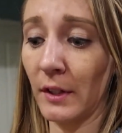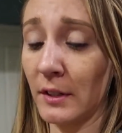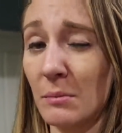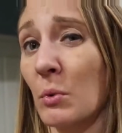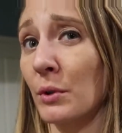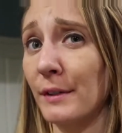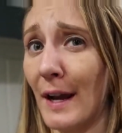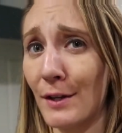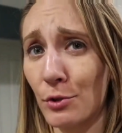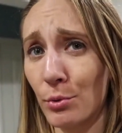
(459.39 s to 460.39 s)
like the more
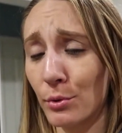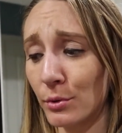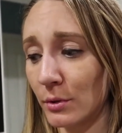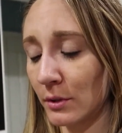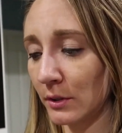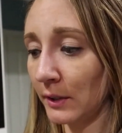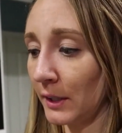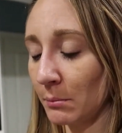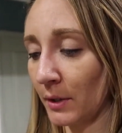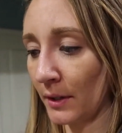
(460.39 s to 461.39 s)
natural
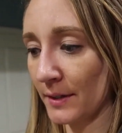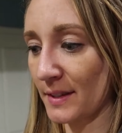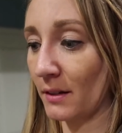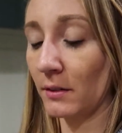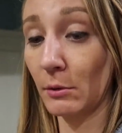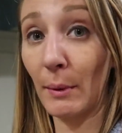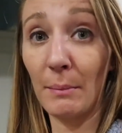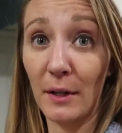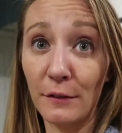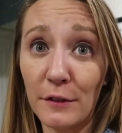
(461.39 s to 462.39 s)
cleaning products that are a little
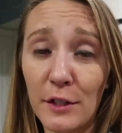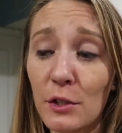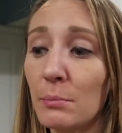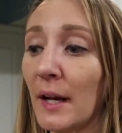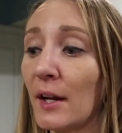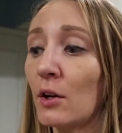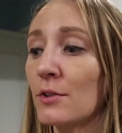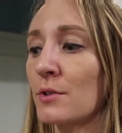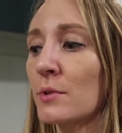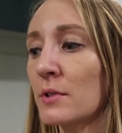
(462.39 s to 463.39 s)
bit better for you, but I
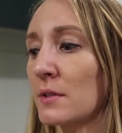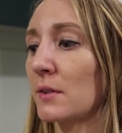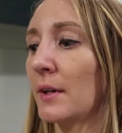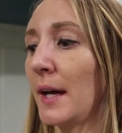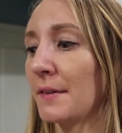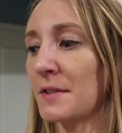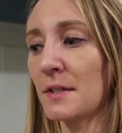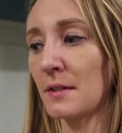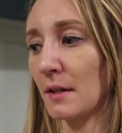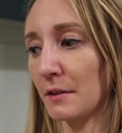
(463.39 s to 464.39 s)
also still have
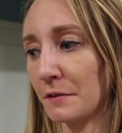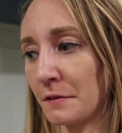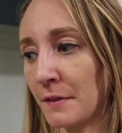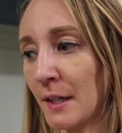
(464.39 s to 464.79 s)
stuff